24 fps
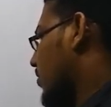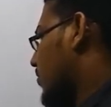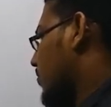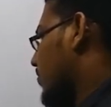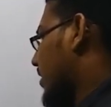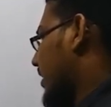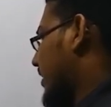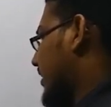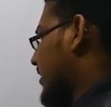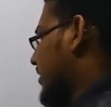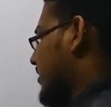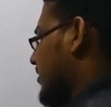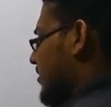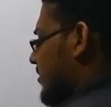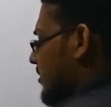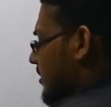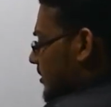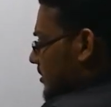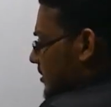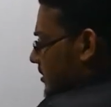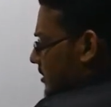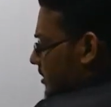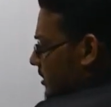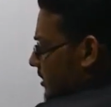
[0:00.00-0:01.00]
why is
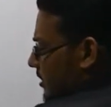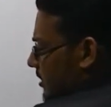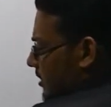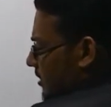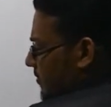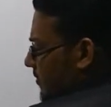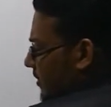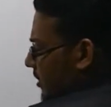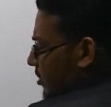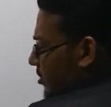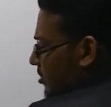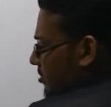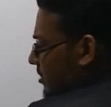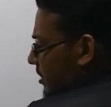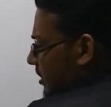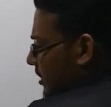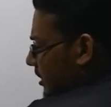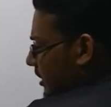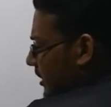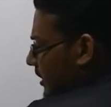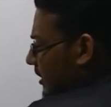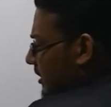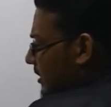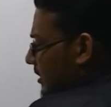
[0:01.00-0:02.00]
this
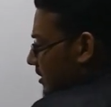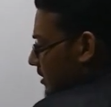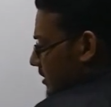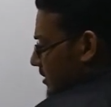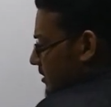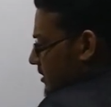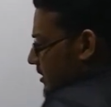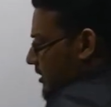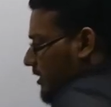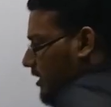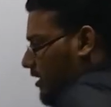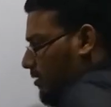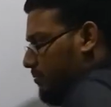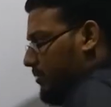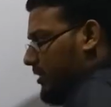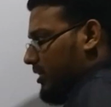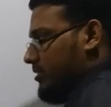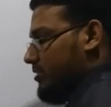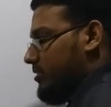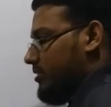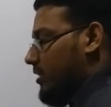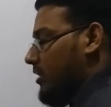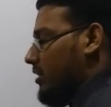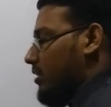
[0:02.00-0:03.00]
velocity increasing
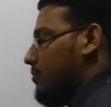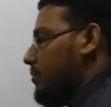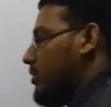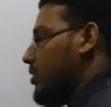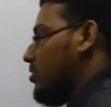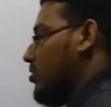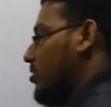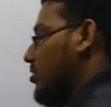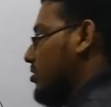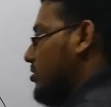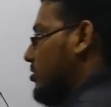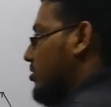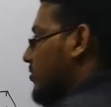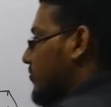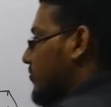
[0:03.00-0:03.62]
happens? Because